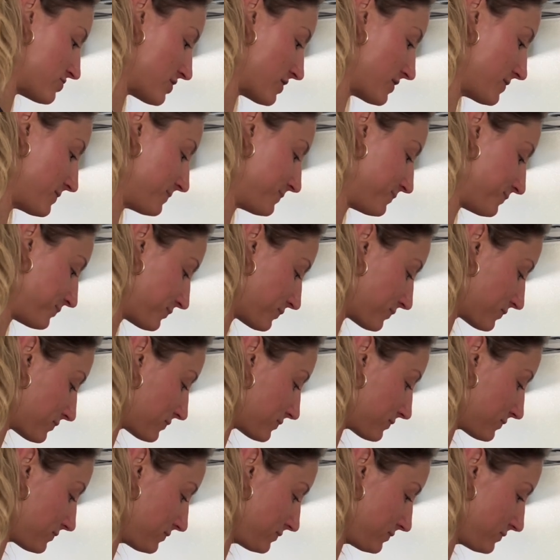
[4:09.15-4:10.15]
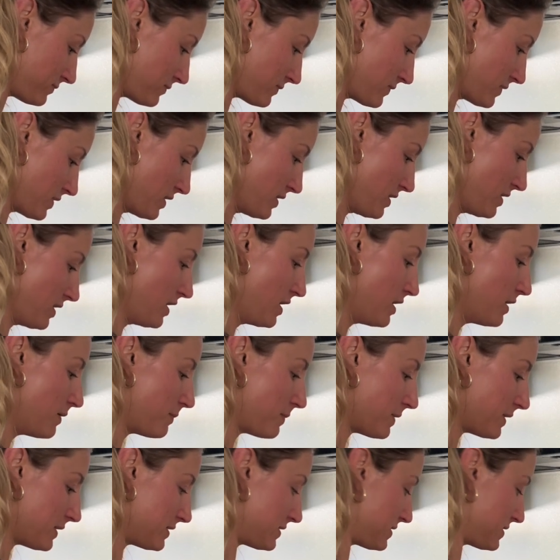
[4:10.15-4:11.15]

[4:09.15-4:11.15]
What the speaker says: right? But it